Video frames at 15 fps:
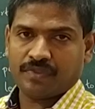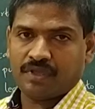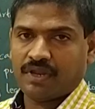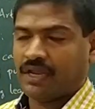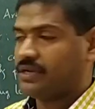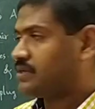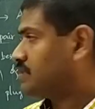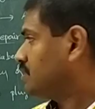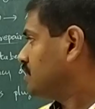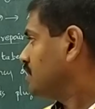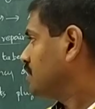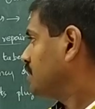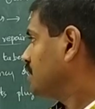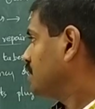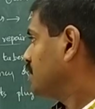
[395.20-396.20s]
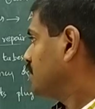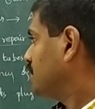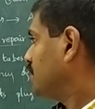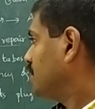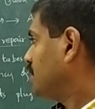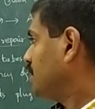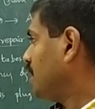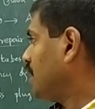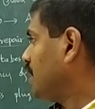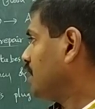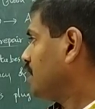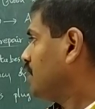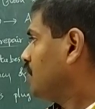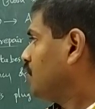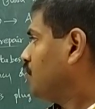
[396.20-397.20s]
Right?
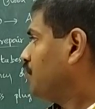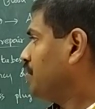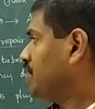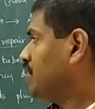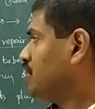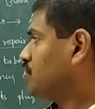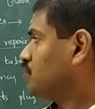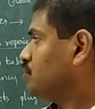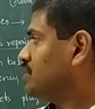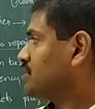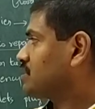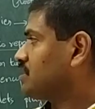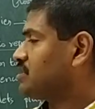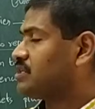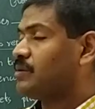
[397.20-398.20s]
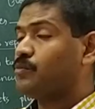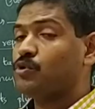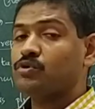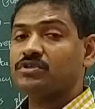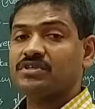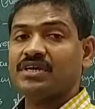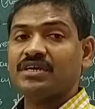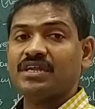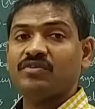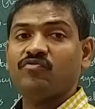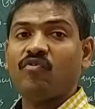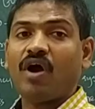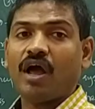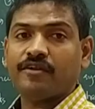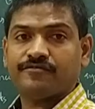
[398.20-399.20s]
Here we need to discuss about certain
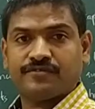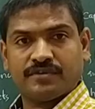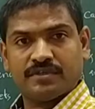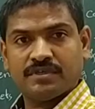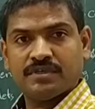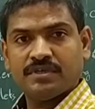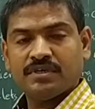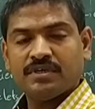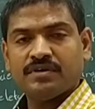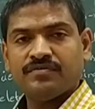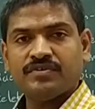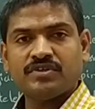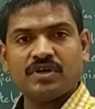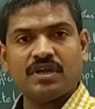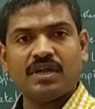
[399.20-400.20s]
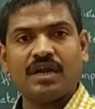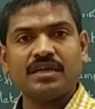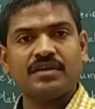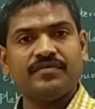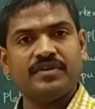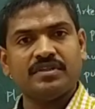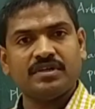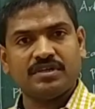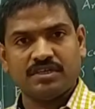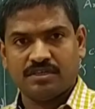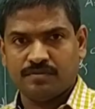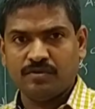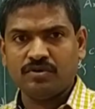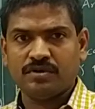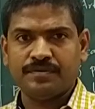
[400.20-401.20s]
valves which are not given in the
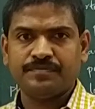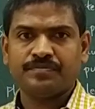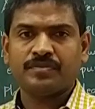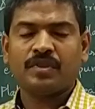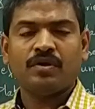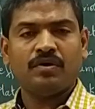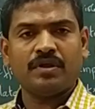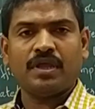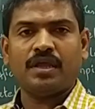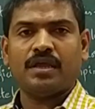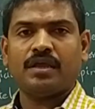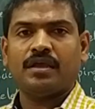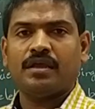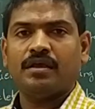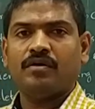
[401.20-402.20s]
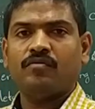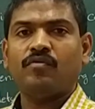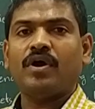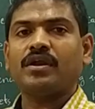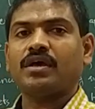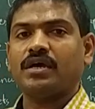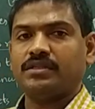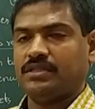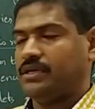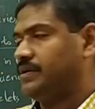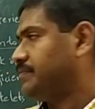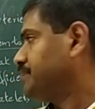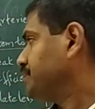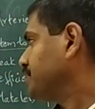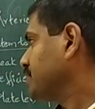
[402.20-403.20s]
textbook. Okay, what are
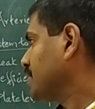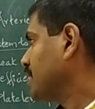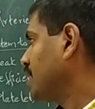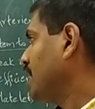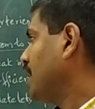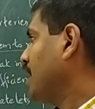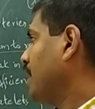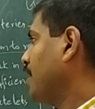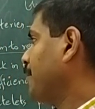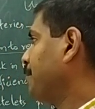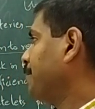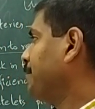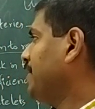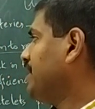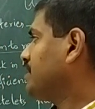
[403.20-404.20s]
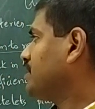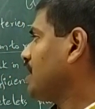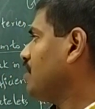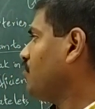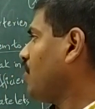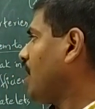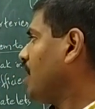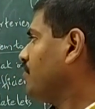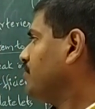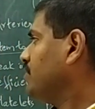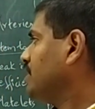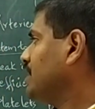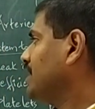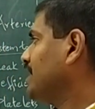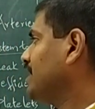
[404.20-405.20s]
they? Mitral
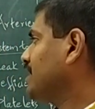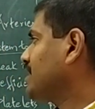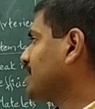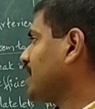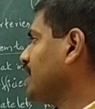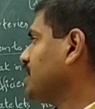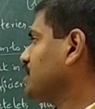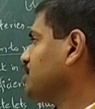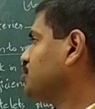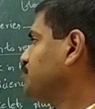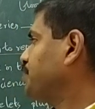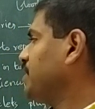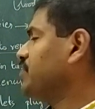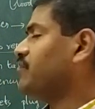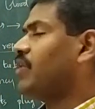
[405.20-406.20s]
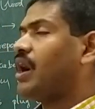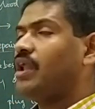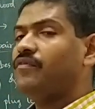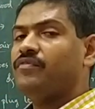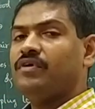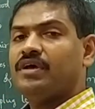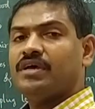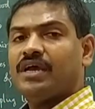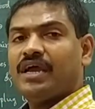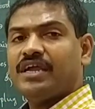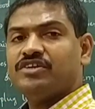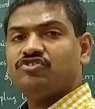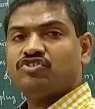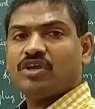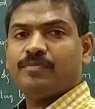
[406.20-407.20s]
valve, tricuspid valve,
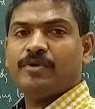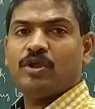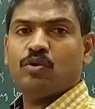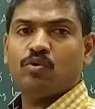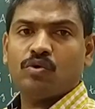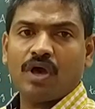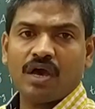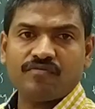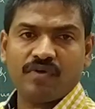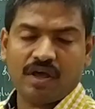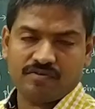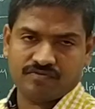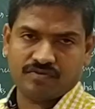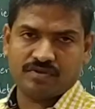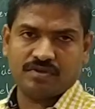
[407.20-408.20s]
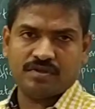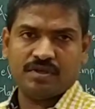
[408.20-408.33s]
and semilunar valves.